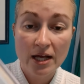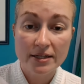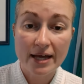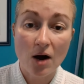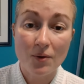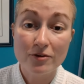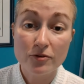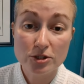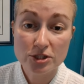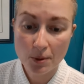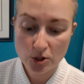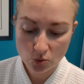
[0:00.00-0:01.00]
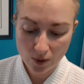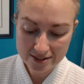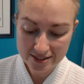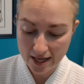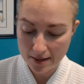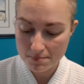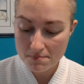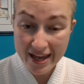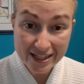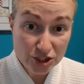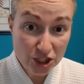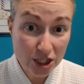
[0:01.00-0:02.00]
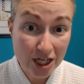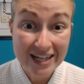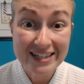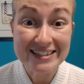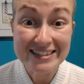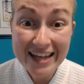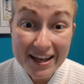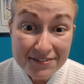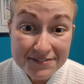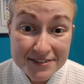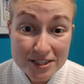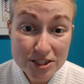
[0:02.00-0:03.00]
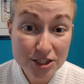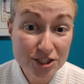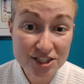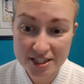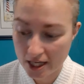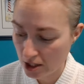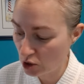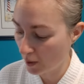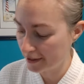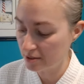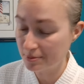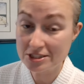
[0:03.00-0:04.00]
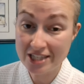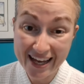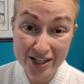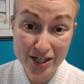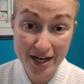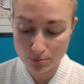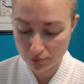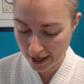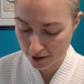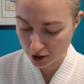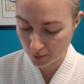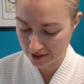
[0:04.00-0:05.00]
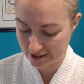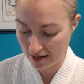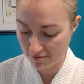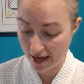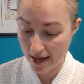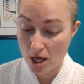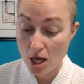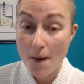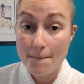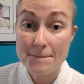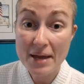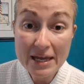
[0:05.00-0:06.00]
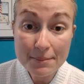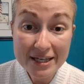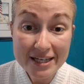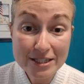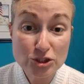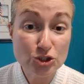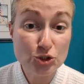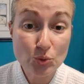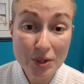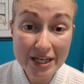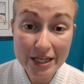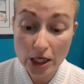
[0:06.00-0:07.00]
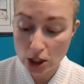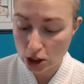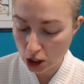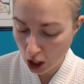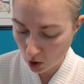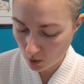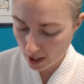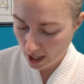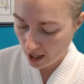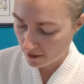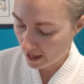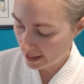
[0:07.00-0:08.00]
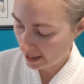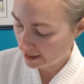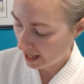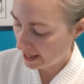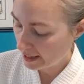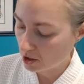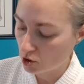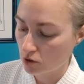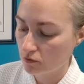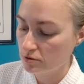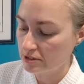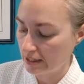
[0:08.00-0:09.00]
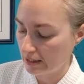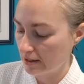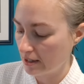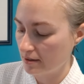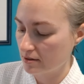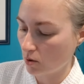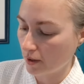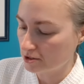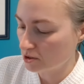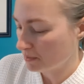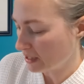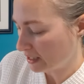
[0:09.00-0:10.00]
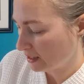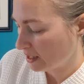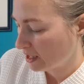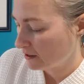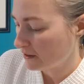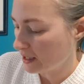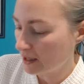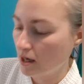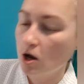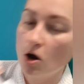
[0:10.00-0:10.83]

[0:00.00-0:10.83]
Now, if you're someone who wants a major lift to your skin, you want it to be tighter and brighter, you want it to have that baby dewy glow, then at night, your routine is going to be the